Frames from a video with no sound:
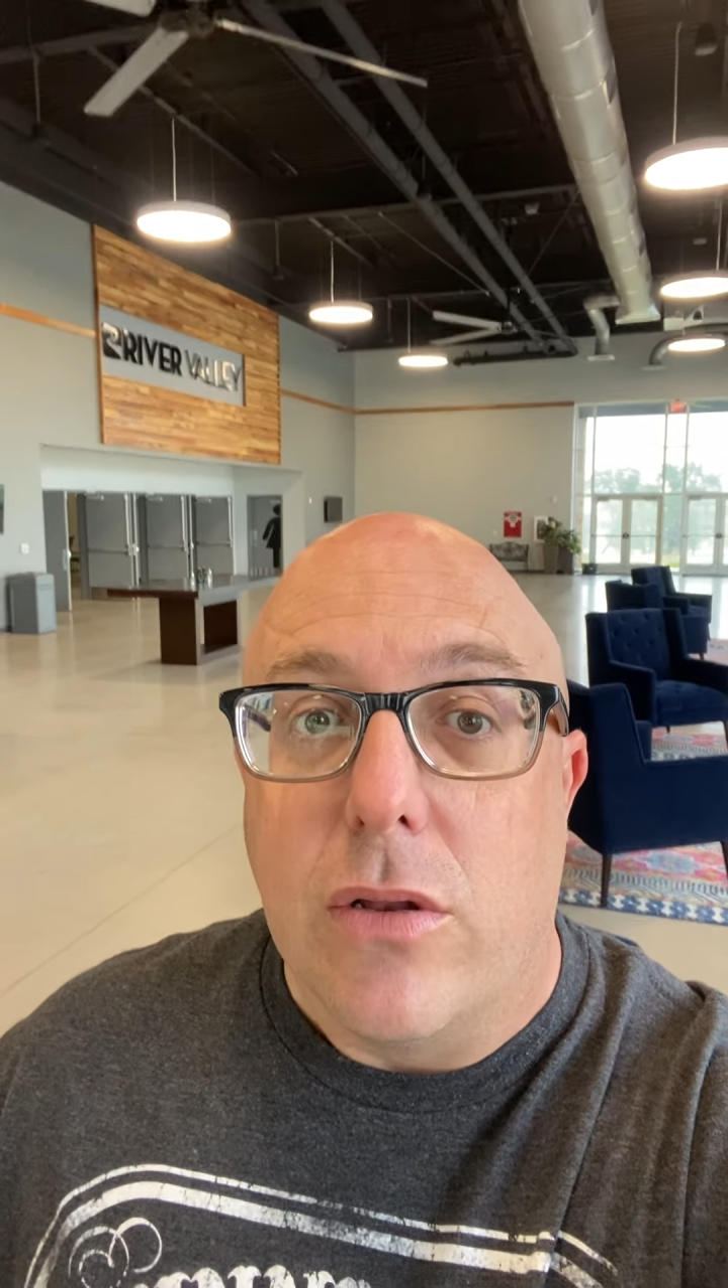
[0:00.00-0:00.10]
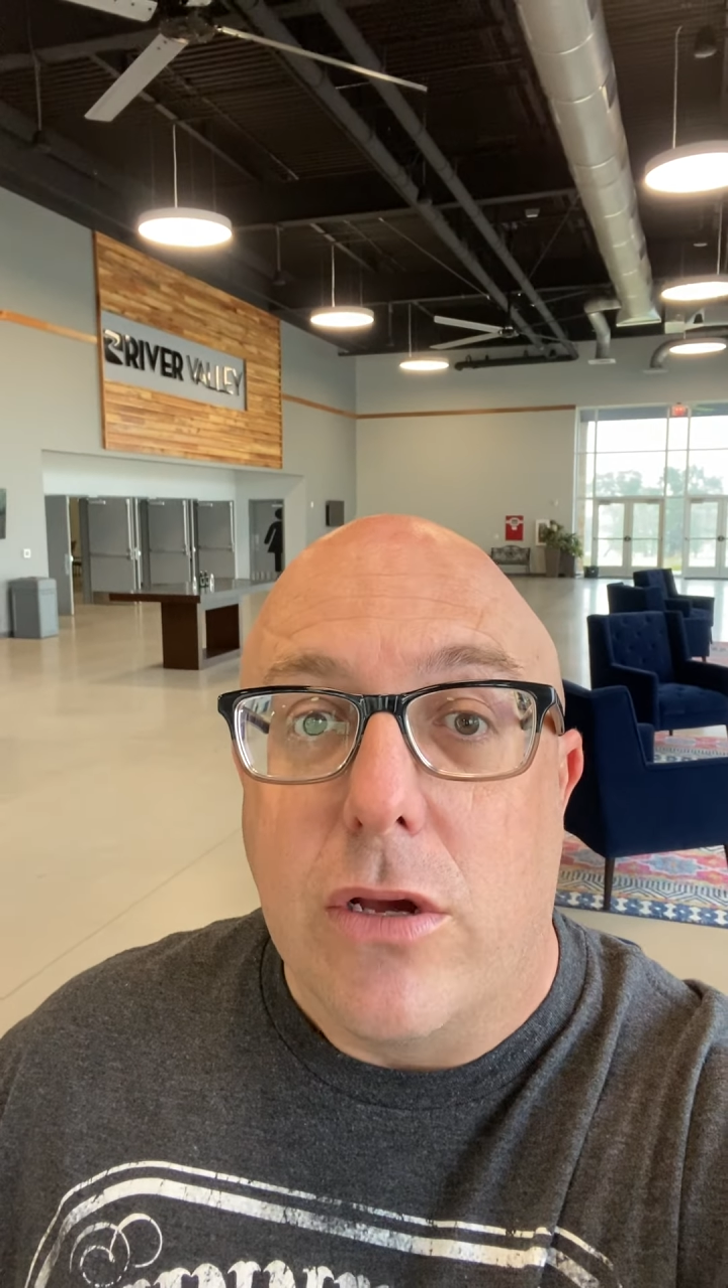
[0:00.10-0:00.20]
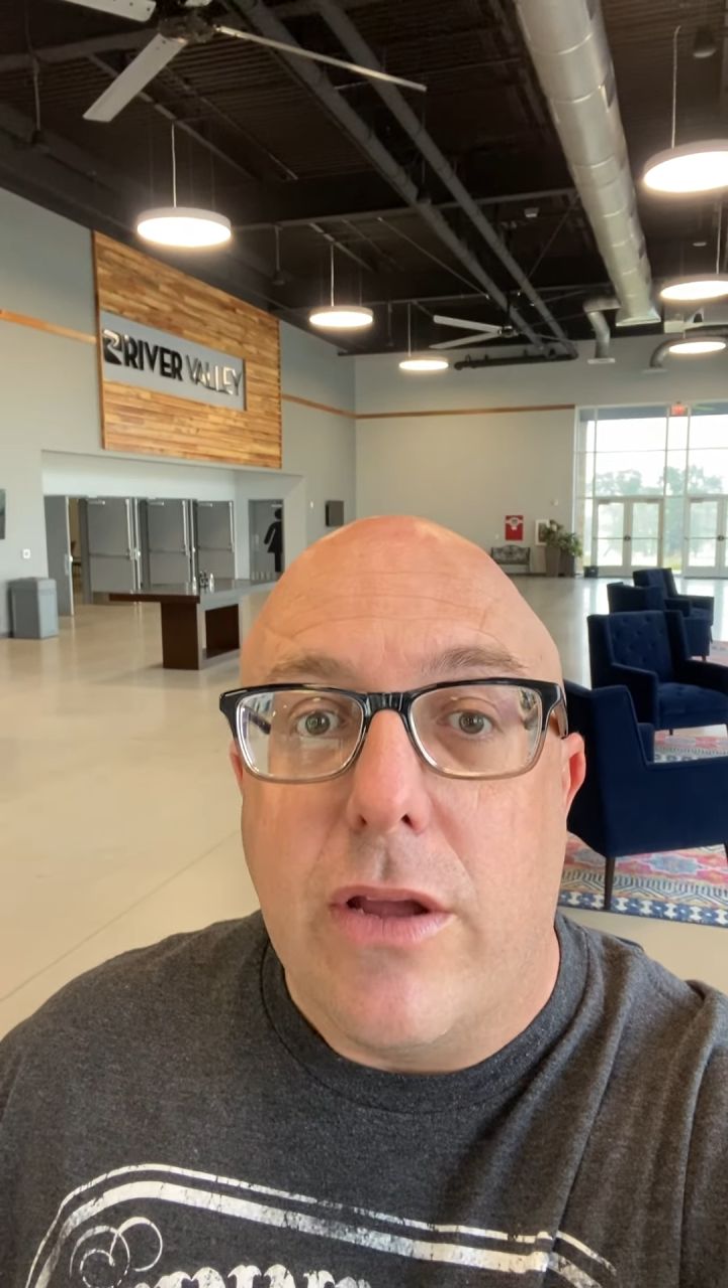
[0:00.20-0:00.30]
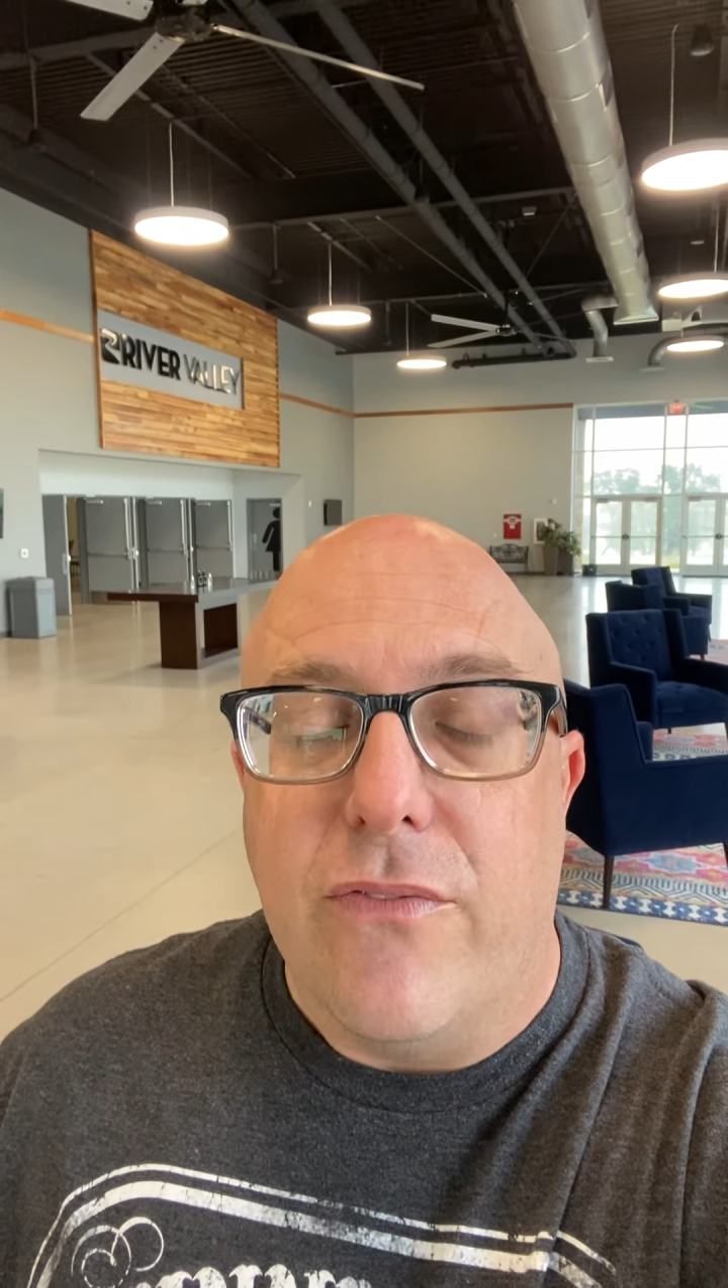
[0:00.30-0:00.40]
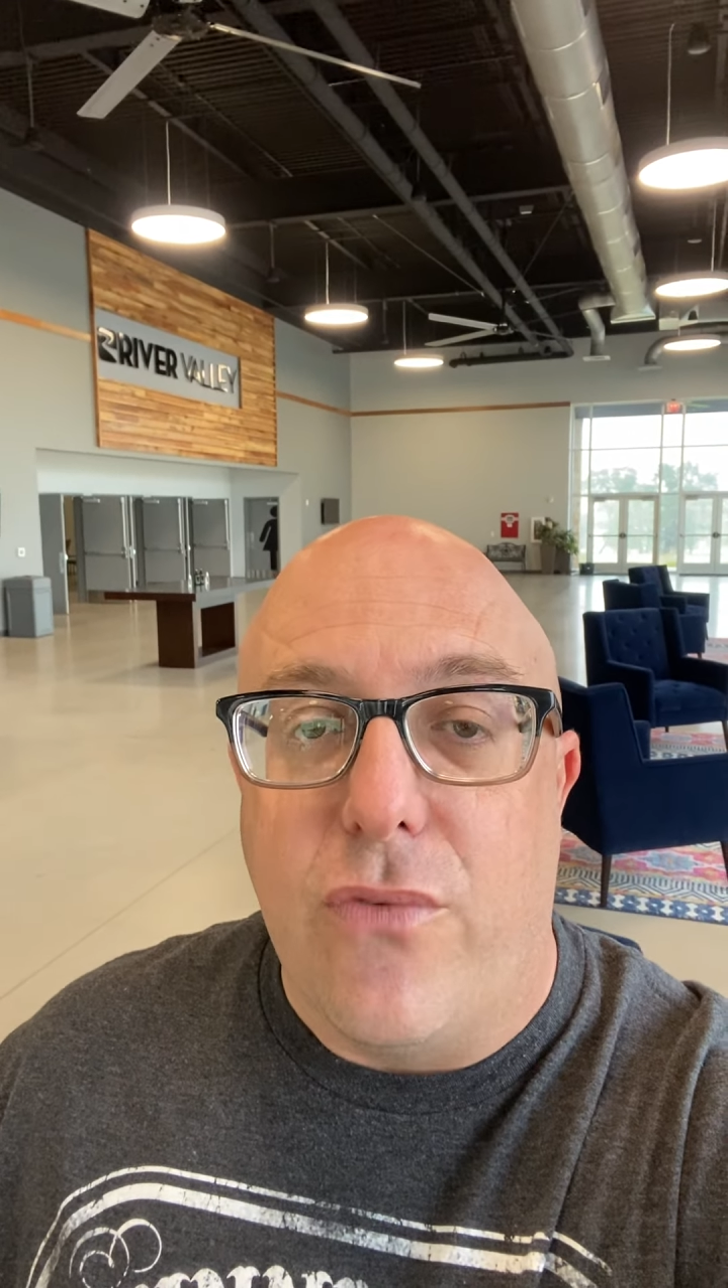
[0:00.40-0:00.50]

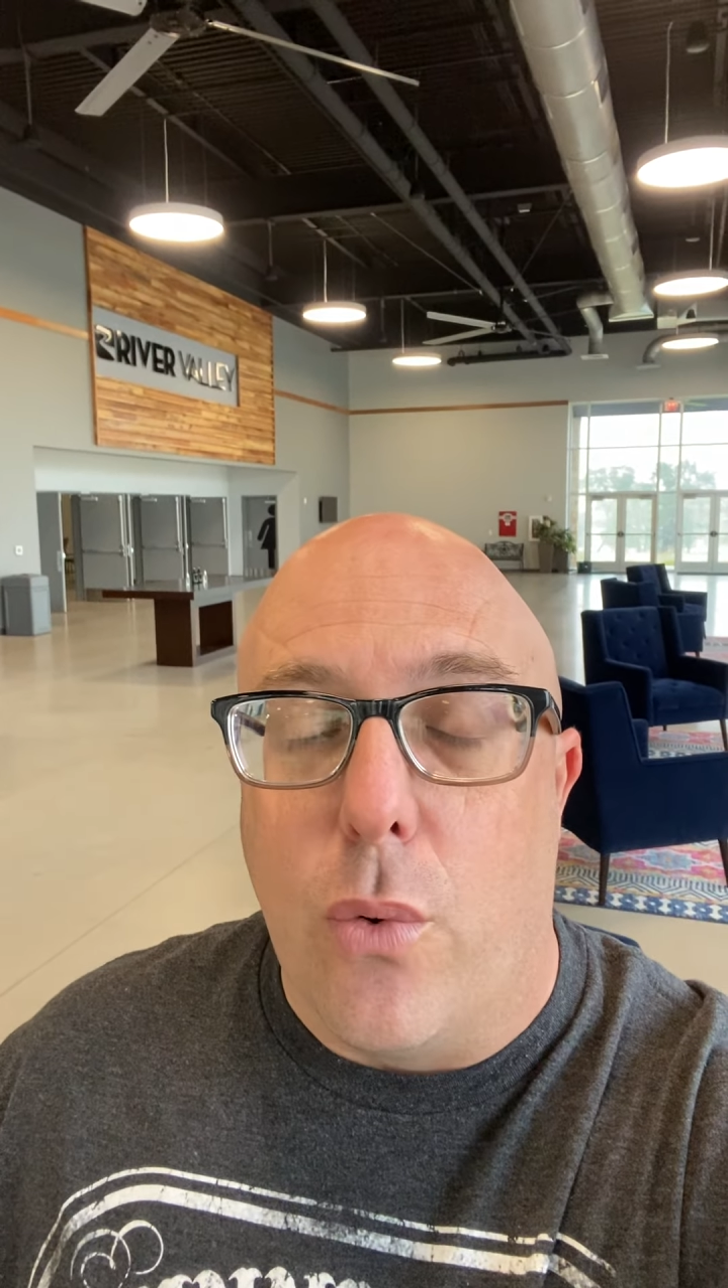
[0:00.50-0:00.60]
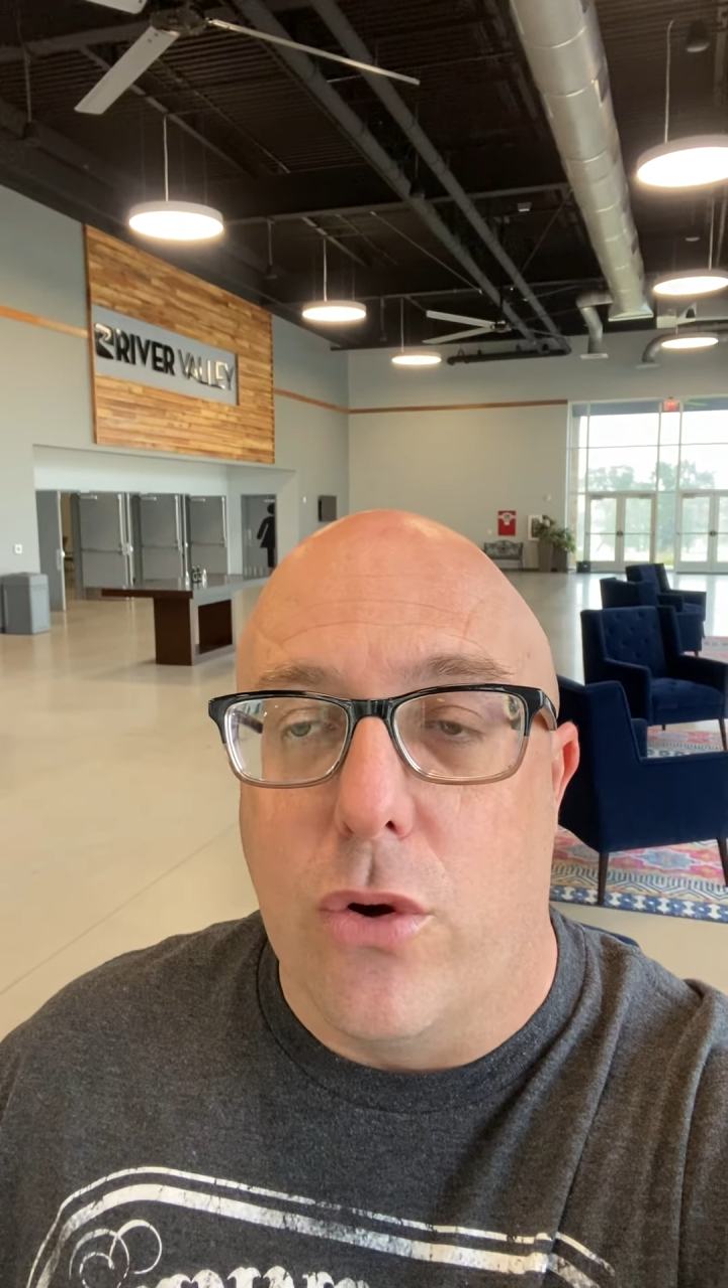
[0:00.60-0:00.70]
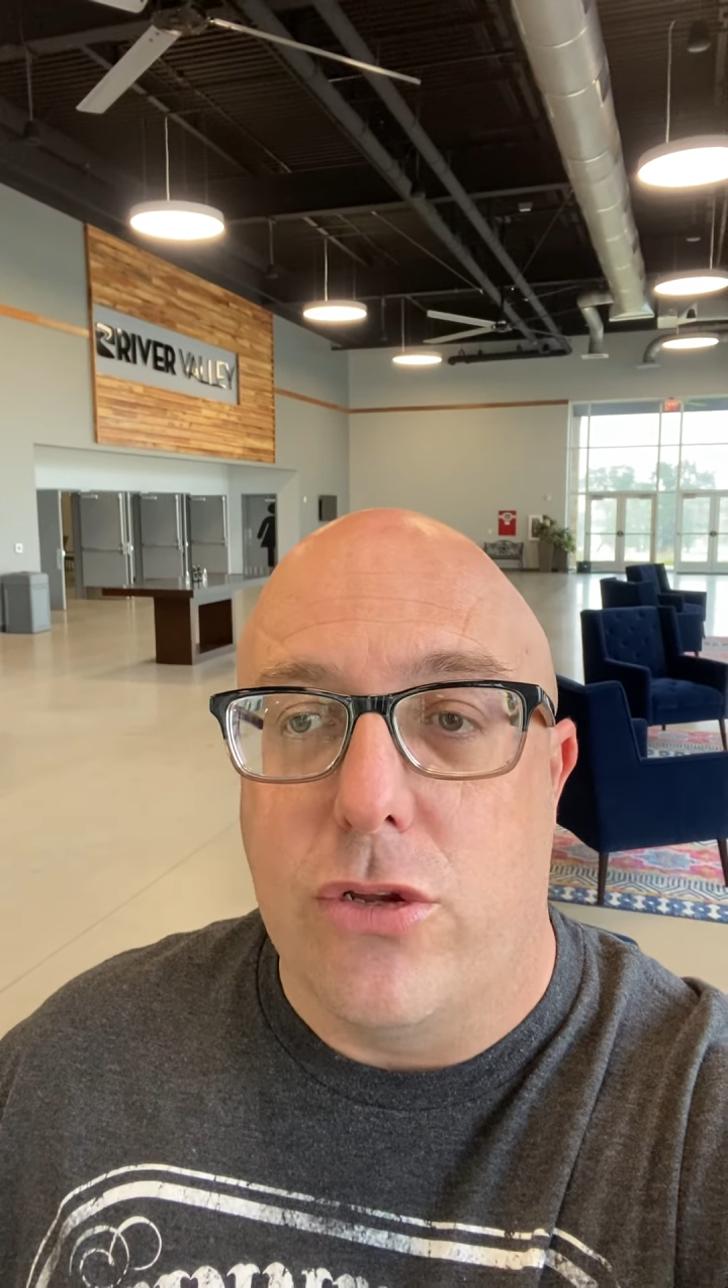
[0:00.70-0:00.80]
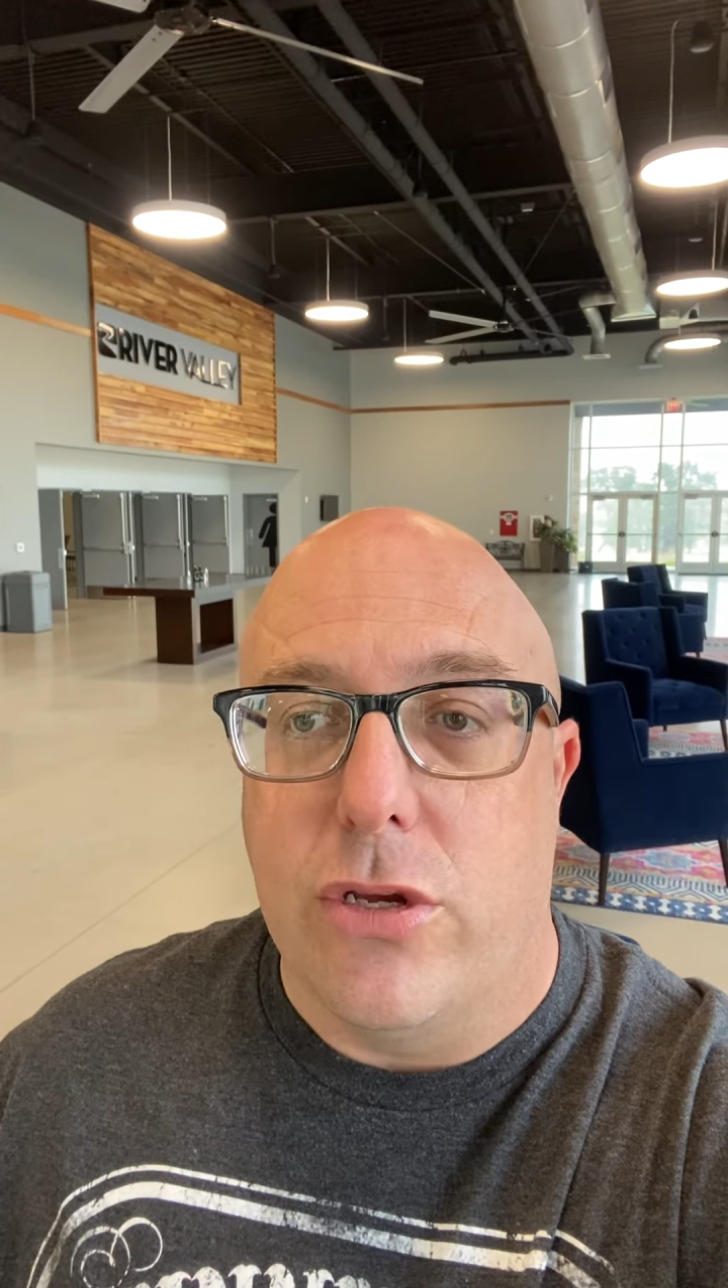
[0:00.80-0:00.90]
looking forward